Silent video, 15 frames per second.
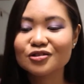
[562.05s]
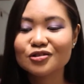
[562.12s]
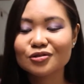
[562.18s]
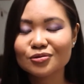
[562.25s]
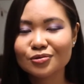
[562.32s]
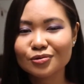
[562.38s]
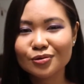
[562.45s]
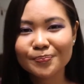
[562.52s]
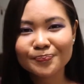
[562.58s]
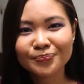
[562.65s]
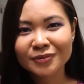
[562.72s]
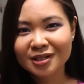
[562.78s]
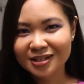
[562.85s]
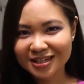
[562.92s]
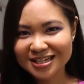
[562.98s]
to
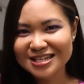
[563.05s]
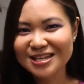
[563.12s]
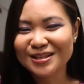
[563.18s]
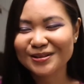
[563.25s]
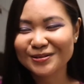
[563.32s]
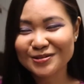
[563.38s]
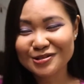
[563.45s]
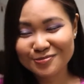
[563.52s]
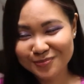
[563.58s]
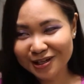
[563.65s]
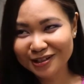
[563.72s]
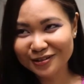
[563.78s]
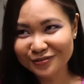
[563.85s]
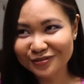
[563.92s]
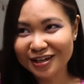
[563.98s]
listen to
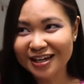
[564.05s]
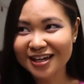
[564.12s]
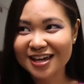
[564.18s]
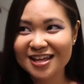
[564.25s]
Spotify.